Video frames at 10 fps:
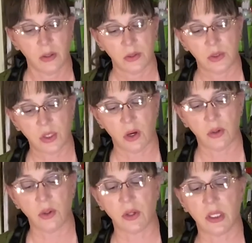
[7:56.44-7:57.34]
So
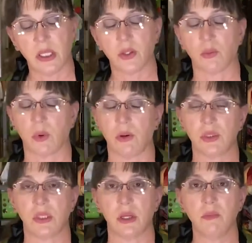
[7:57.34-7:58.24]
you can either
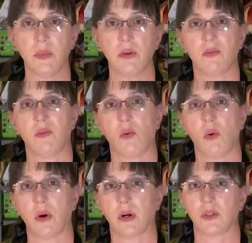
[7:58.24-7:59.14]
roast them
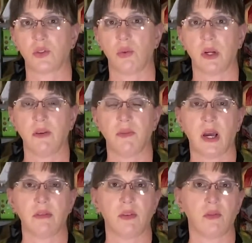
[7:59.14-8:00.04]
for 25 to